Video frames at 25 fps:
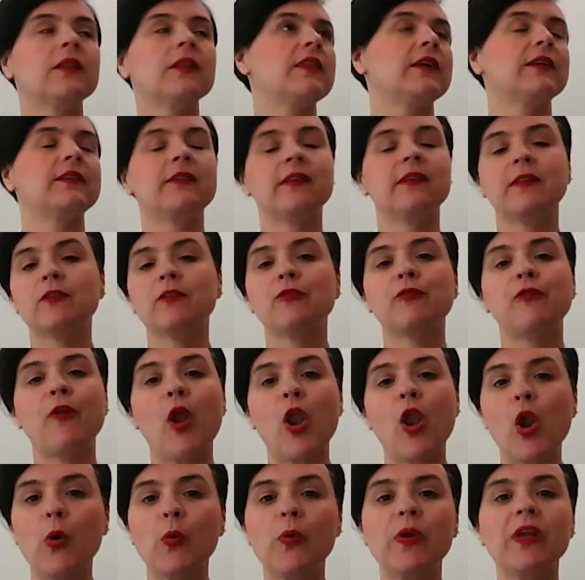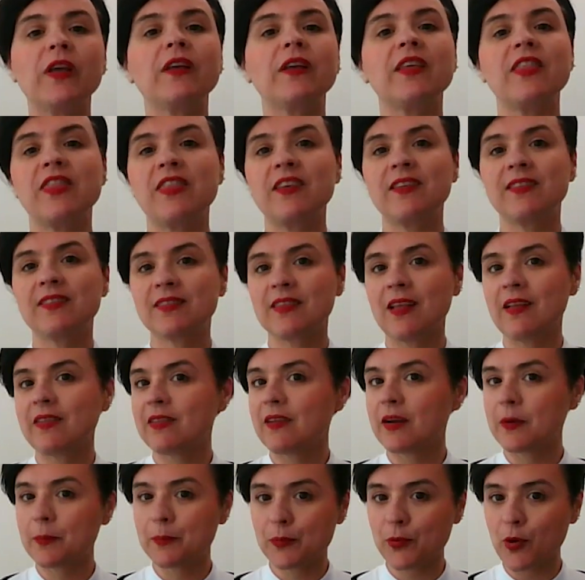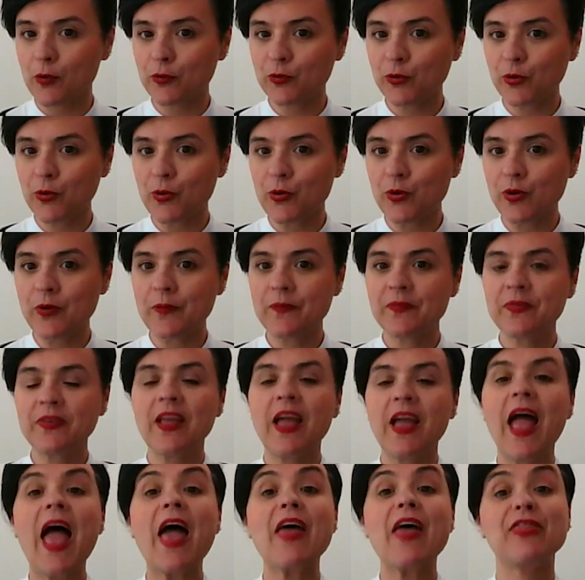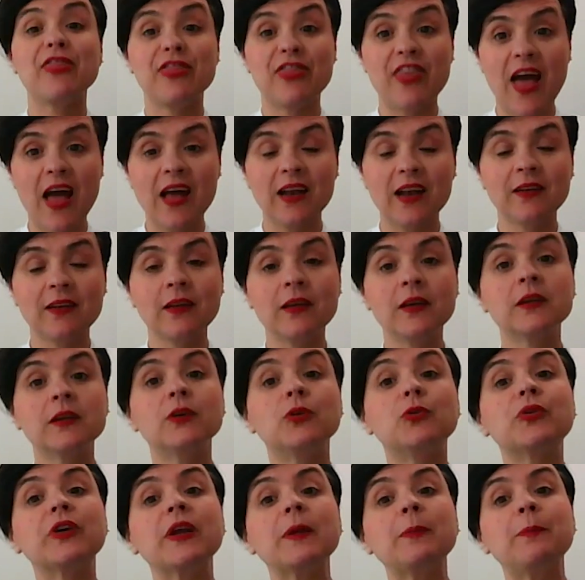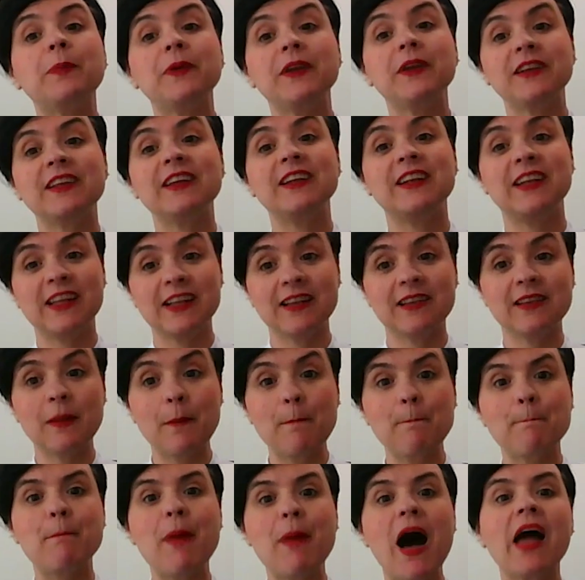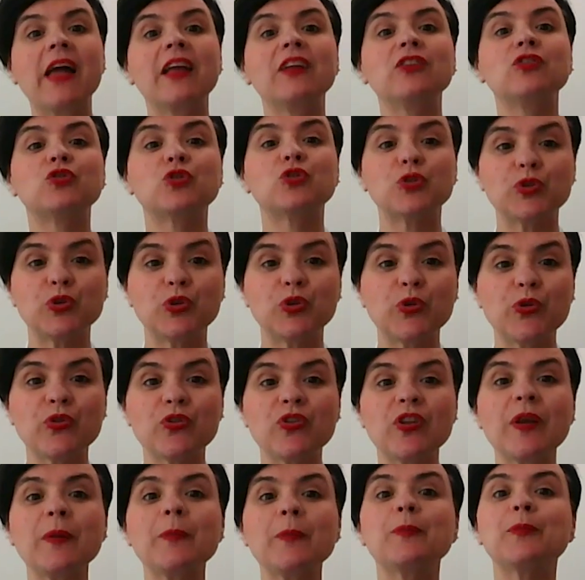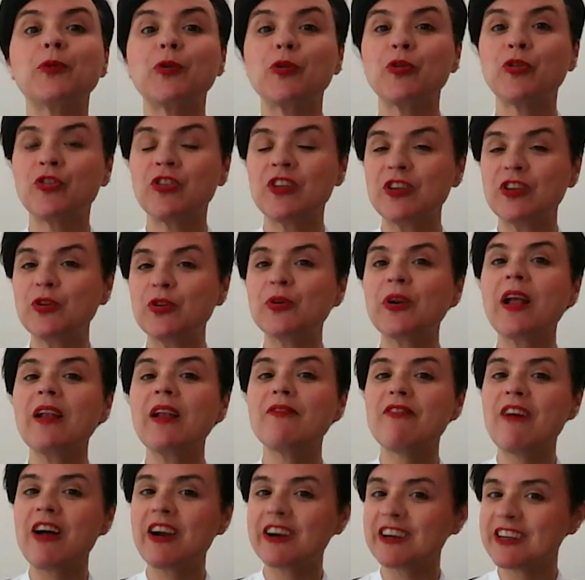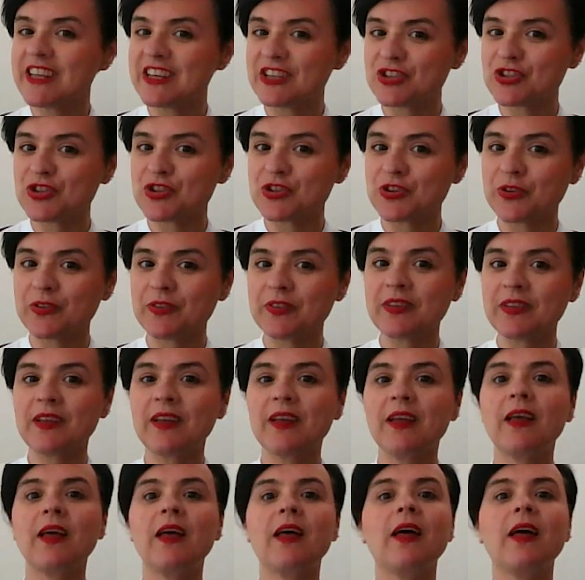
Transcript: that is, following the standard protocol, and then repeating it by introducing procedural variation.